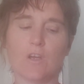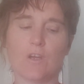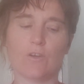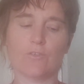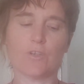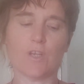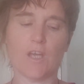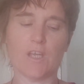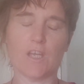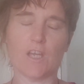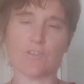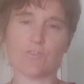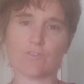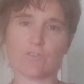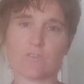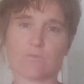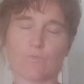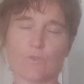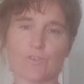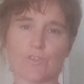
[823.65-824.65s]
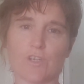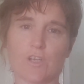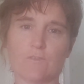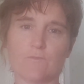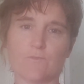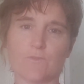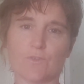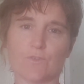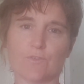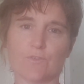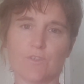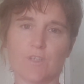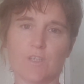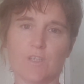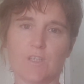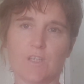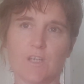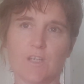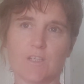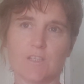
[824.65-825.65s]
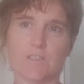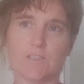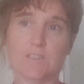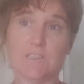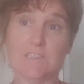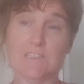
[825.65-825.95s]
Okay, and just watch out for the